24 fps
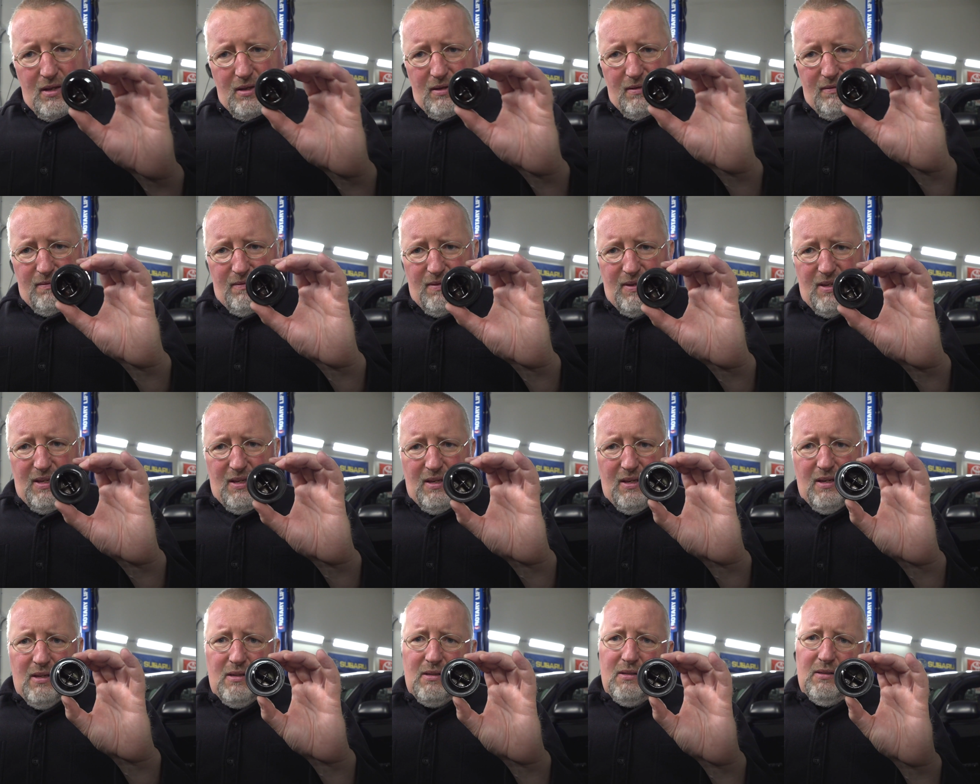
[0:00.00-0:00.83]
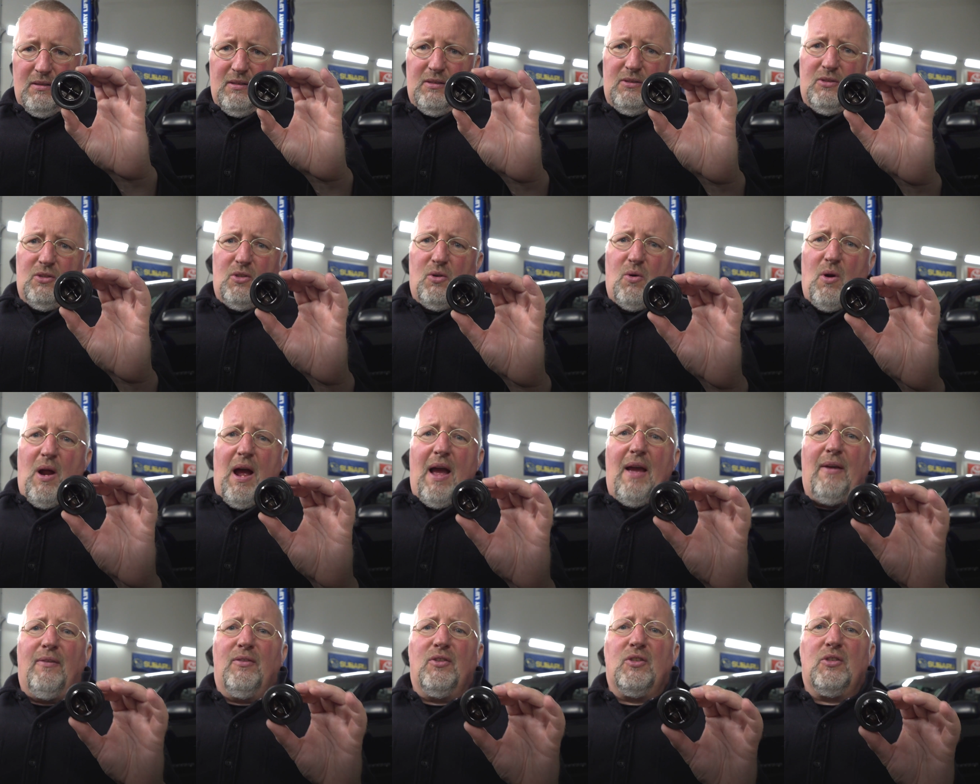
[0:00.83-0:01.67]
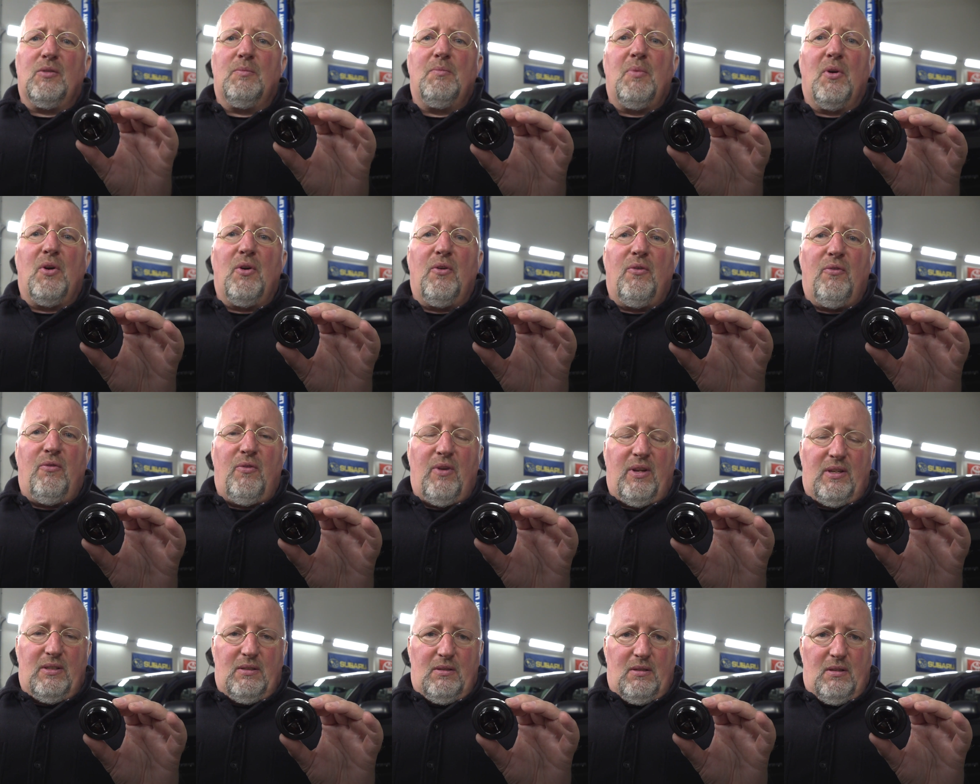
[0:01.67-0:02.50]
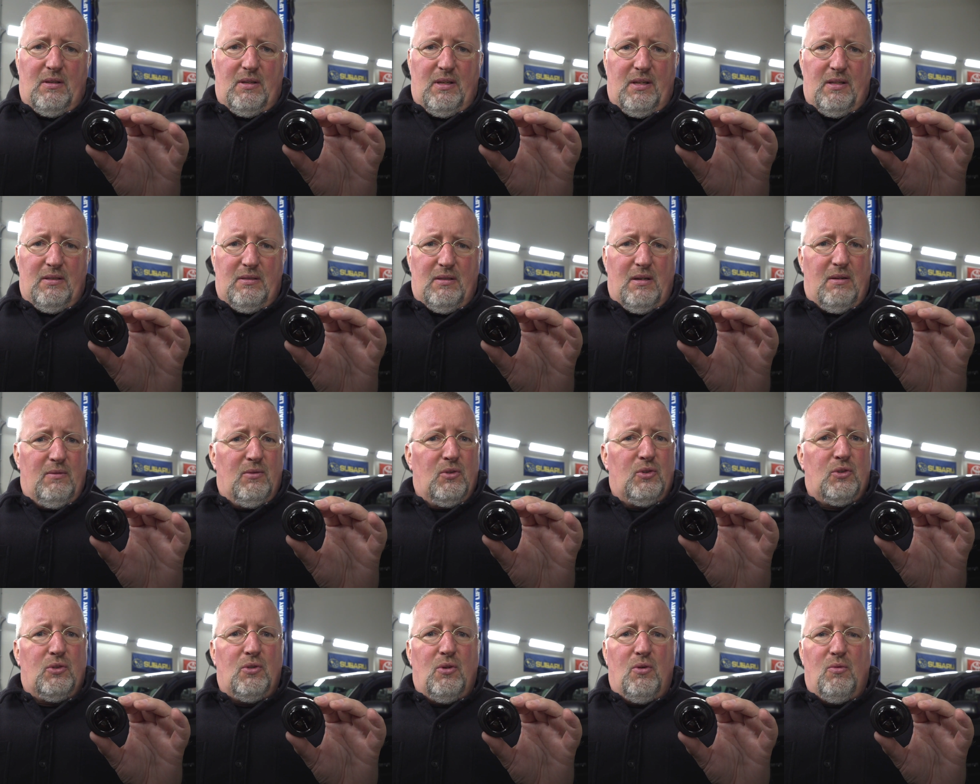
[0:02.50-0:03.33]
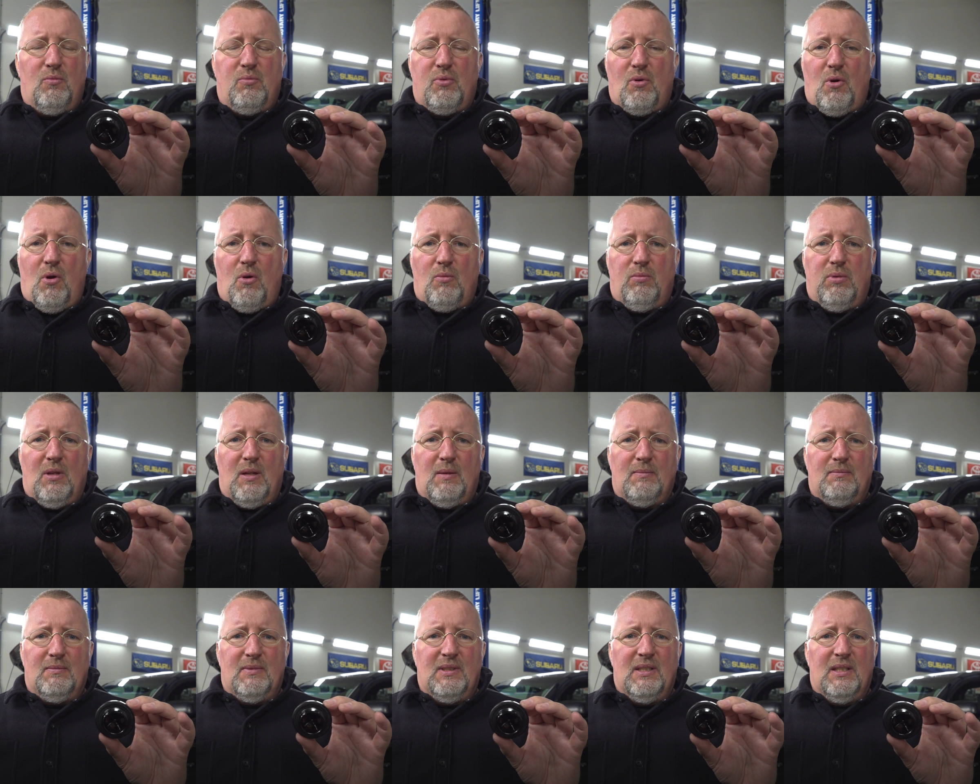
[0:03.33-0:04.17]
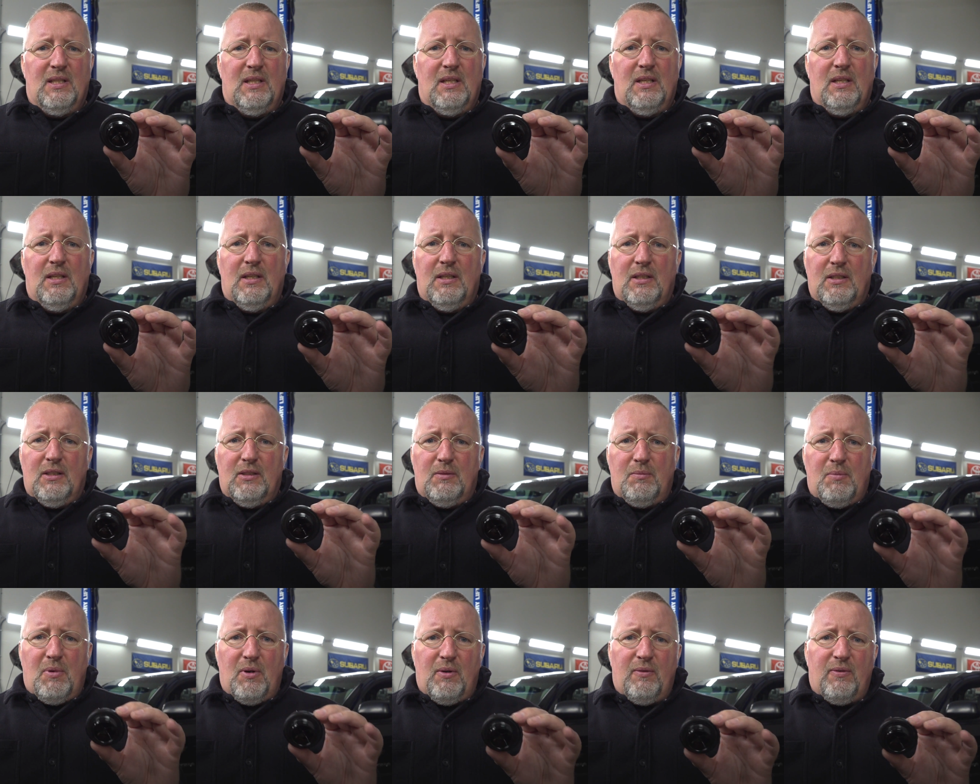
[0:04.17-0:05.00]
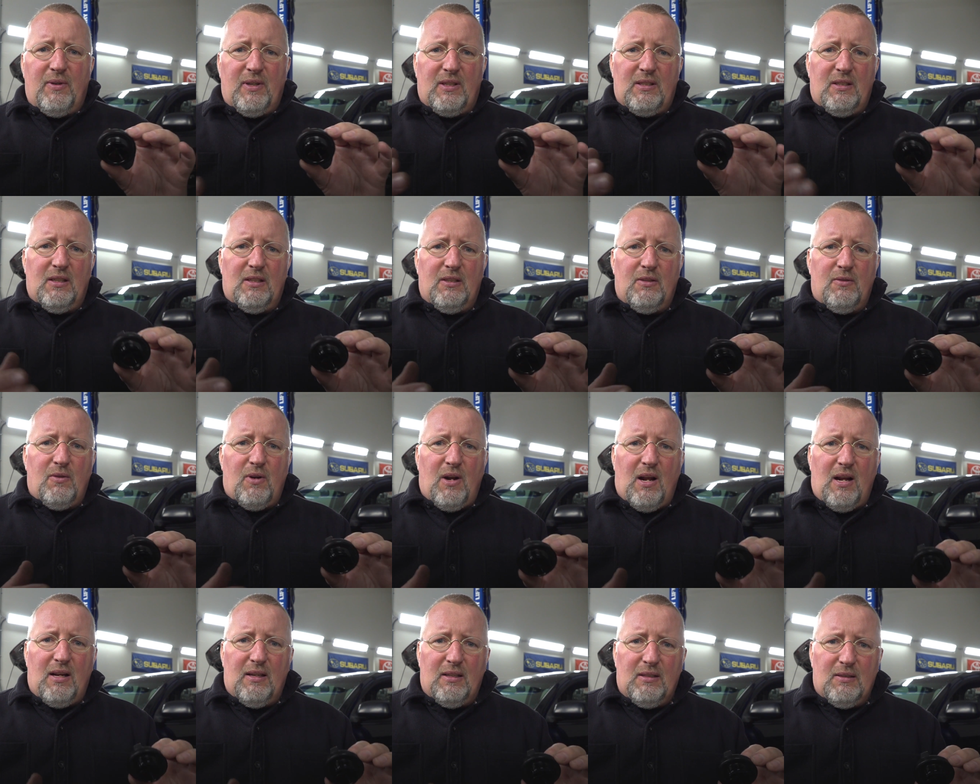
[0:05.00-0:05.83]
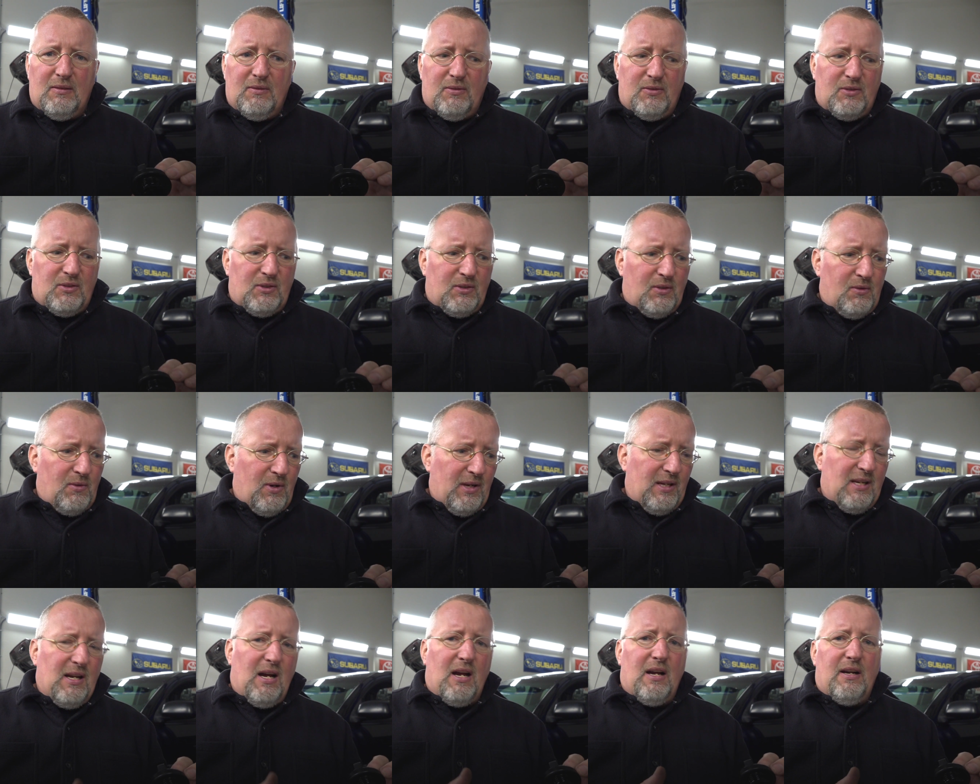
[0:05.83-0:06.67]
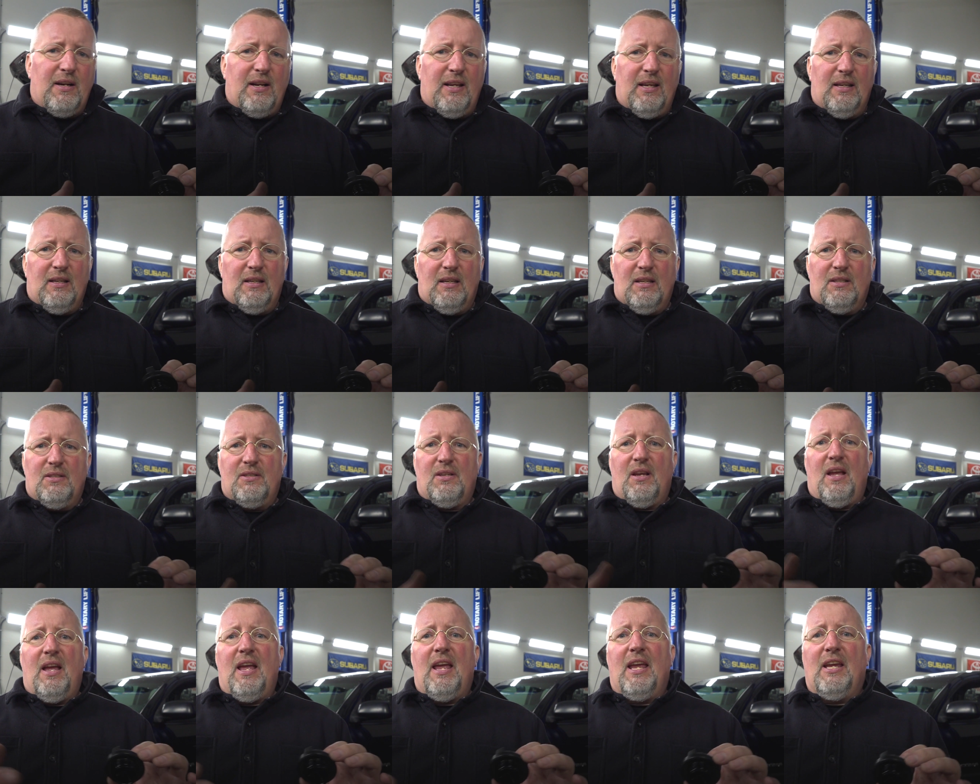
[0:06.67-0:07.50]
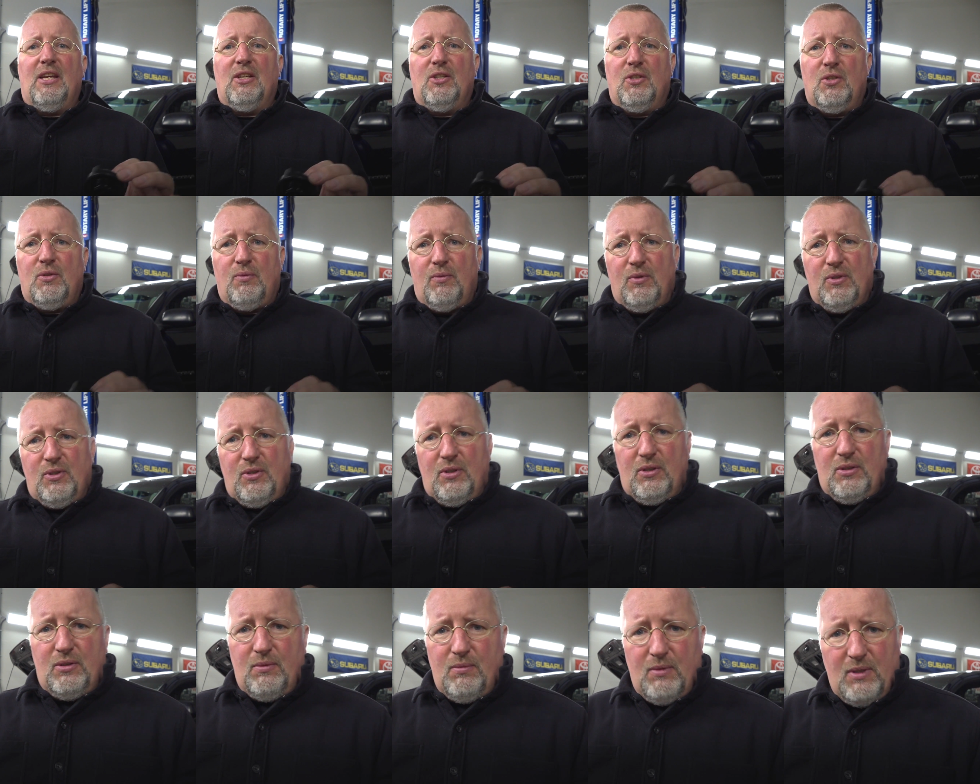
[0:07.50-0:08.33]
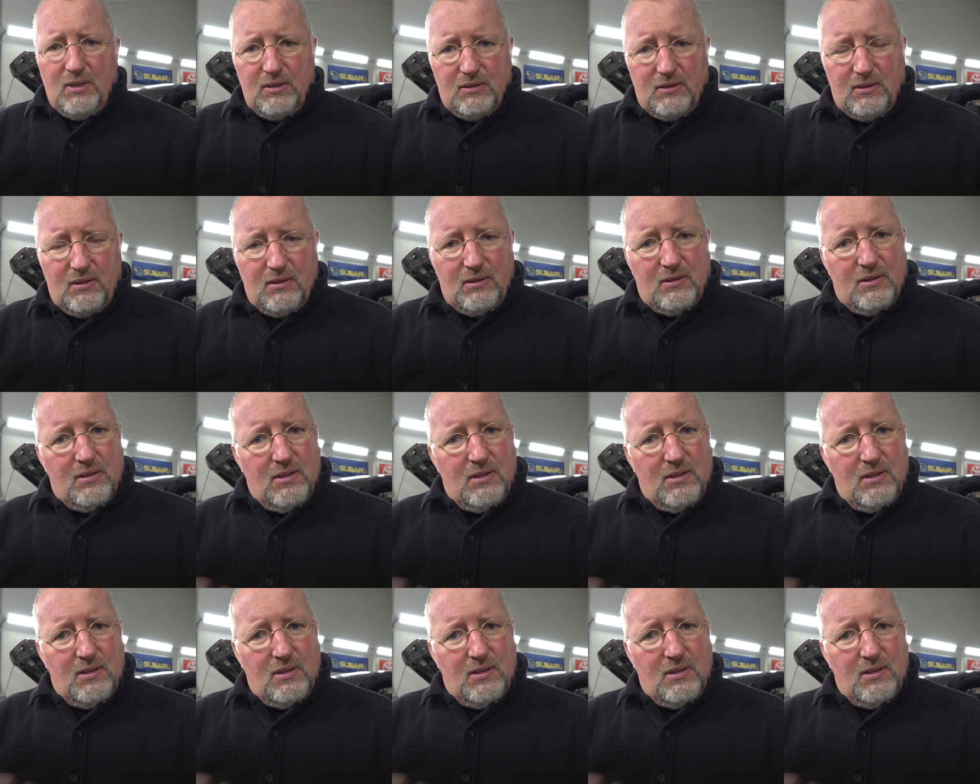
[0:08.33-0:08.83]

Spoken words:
The vehicle drives perfectly. There was no problem. It perfectly drives regarding its age, which is what?